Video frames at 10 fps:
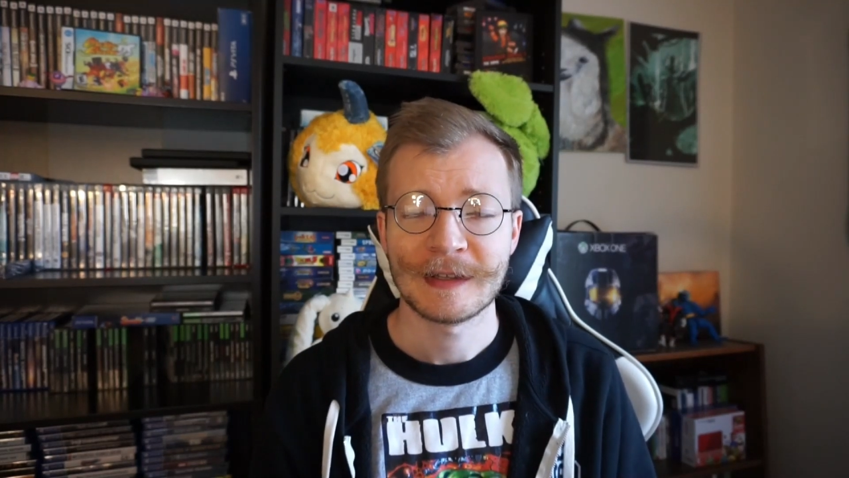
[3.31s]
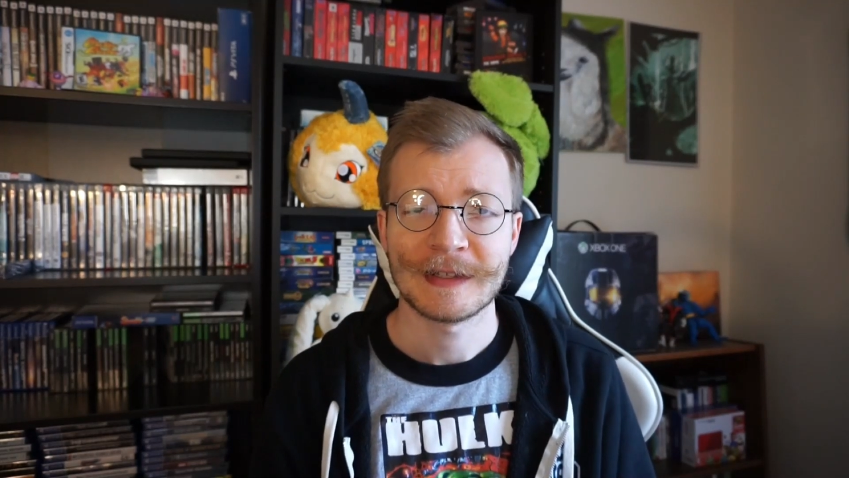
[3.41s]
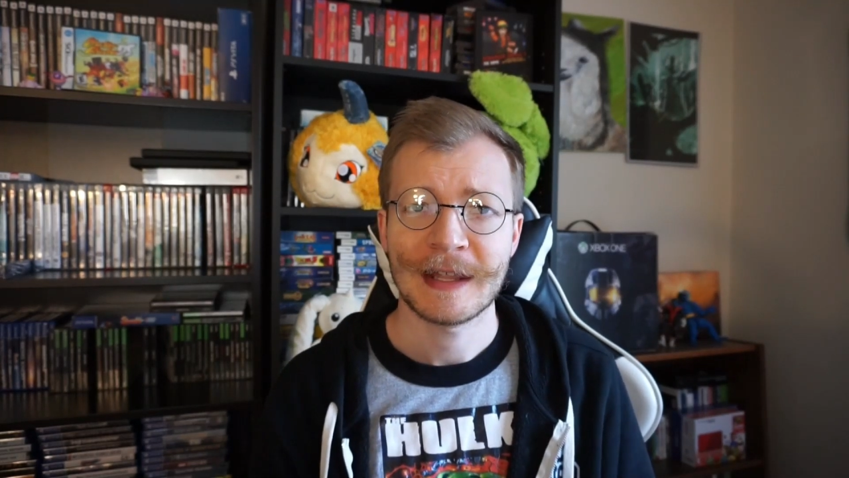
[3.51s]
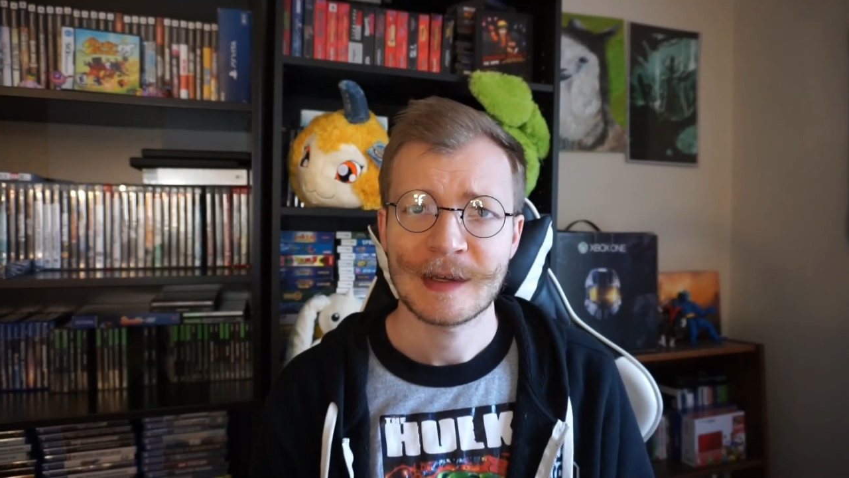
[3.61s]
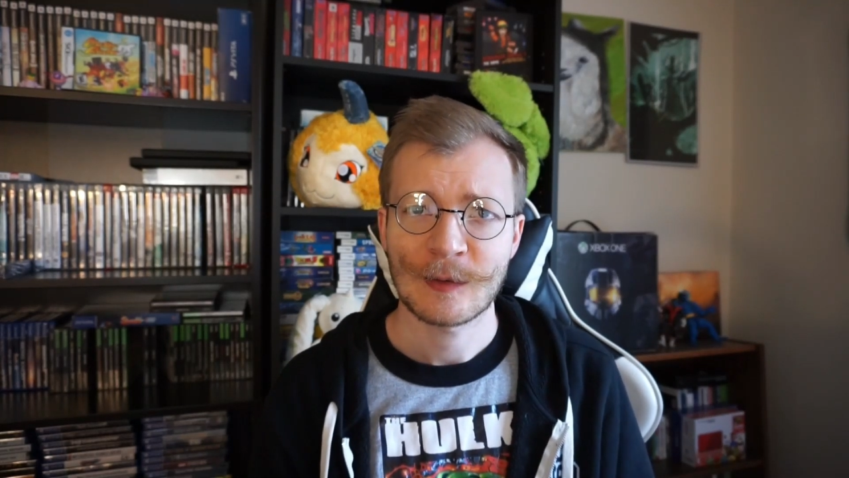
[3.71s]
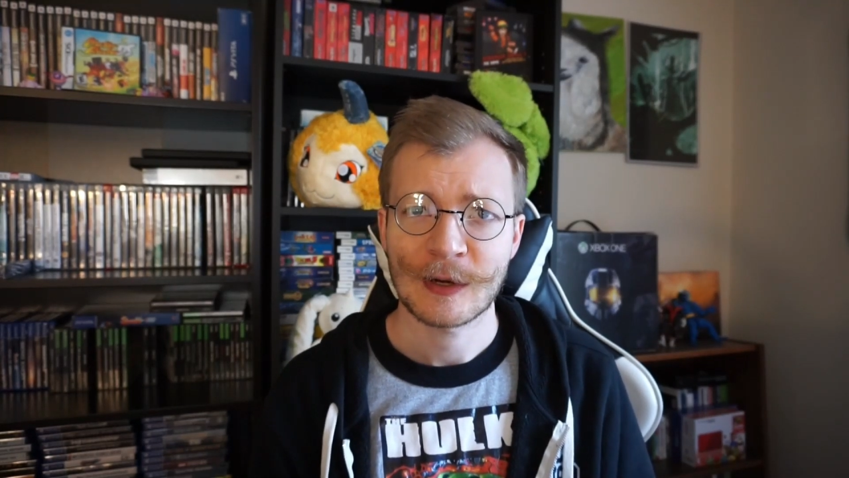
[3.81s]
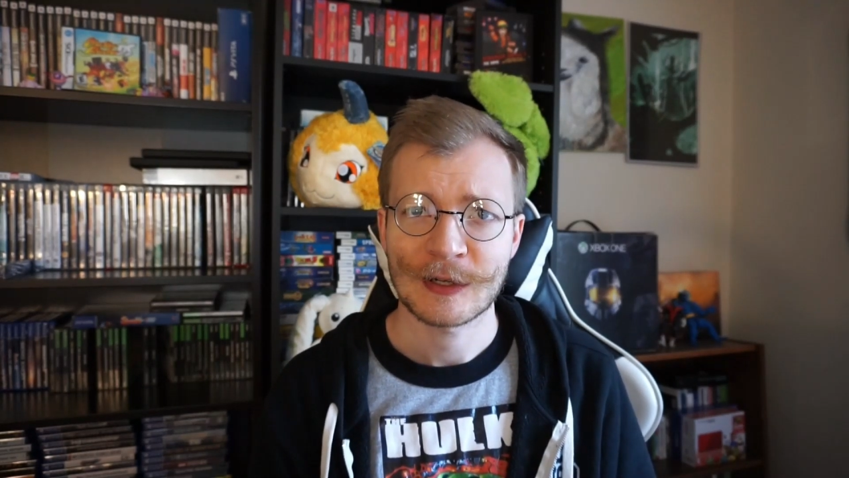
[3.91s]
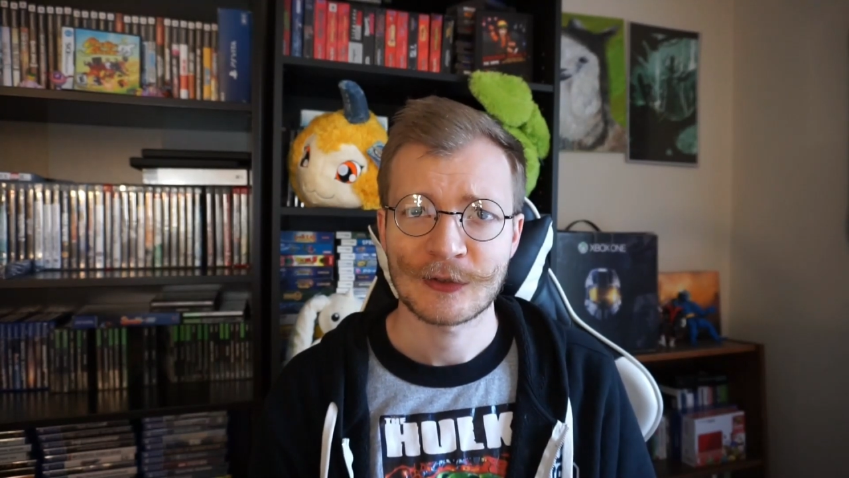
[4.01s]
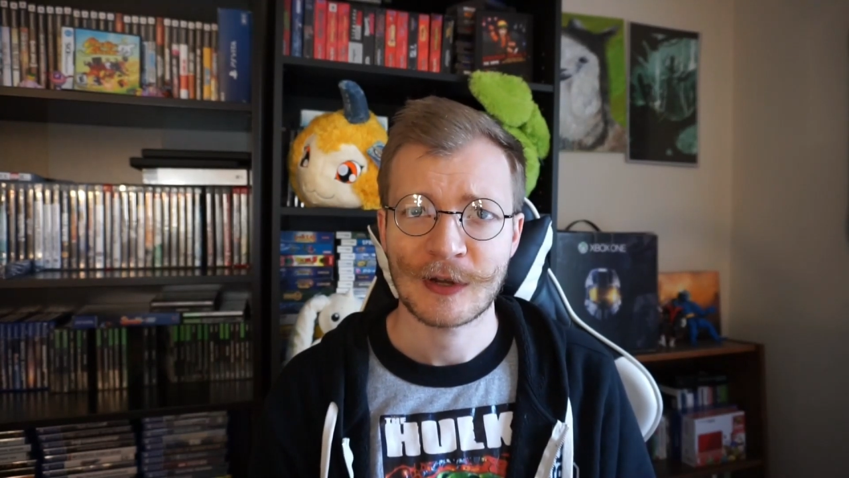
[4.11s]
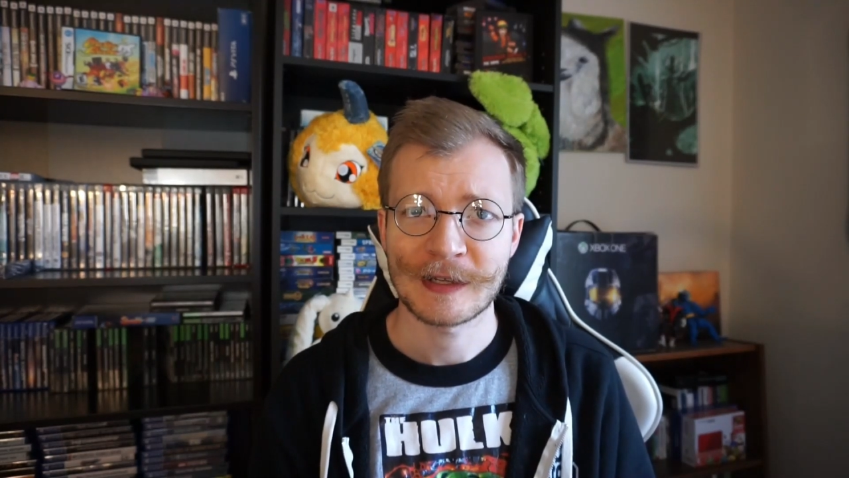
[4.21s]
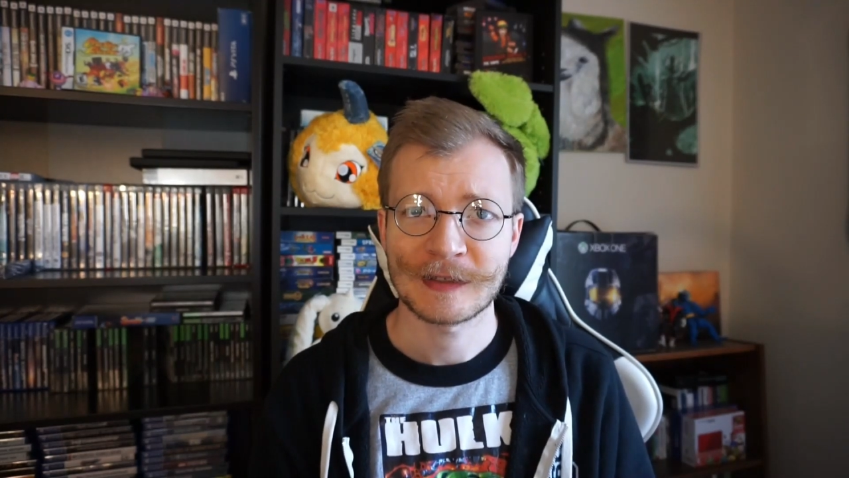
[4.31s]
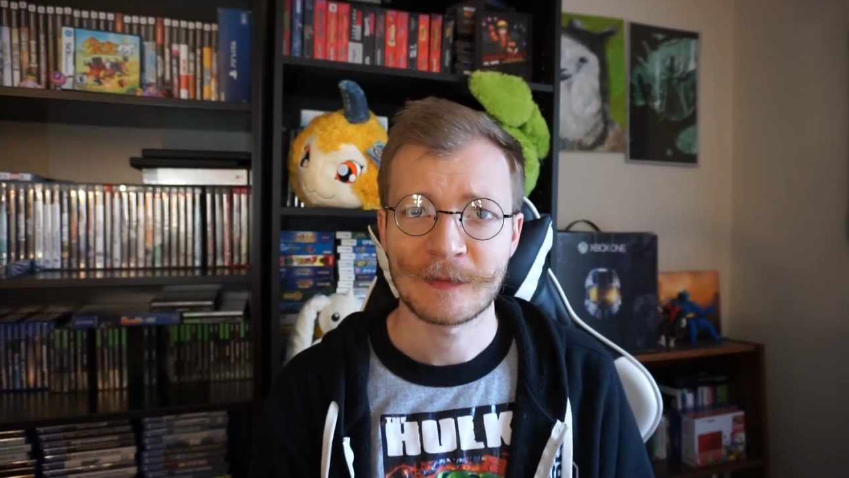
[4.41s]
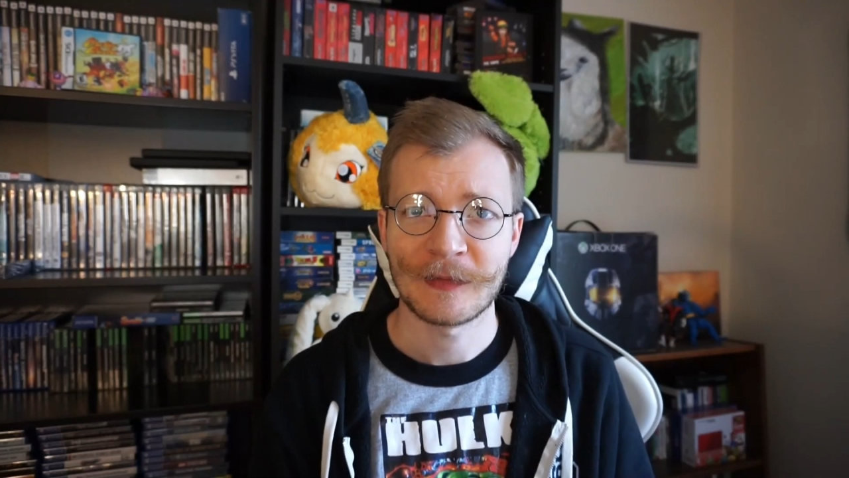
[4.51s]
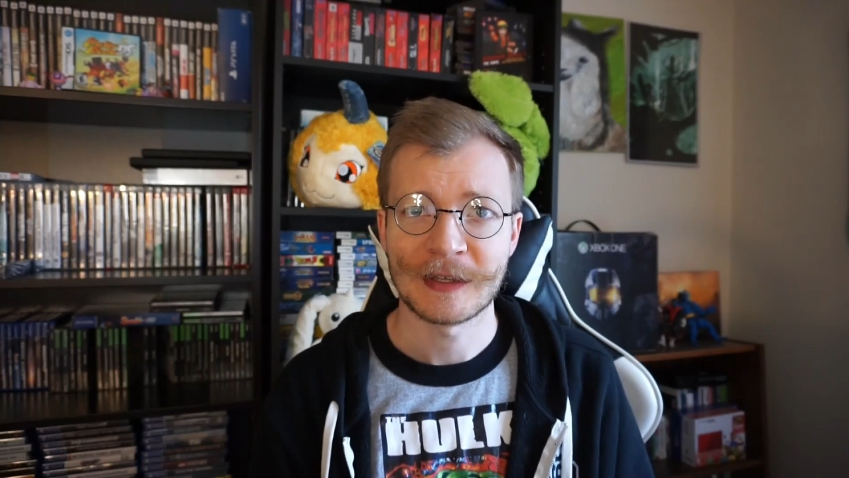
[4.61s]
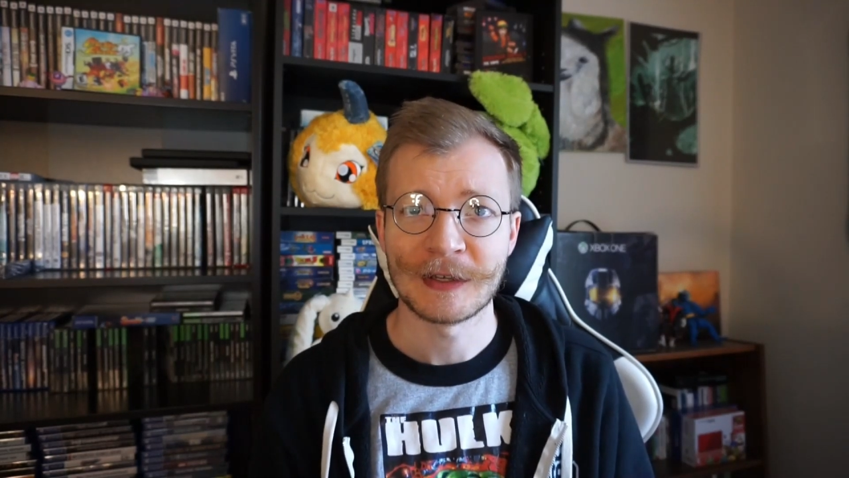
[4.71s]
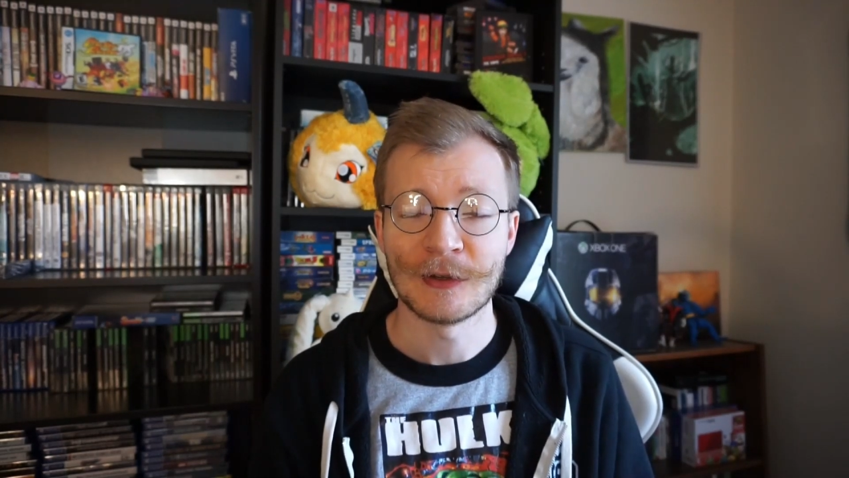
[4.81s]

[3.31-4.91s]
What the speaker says: Today we're going to try something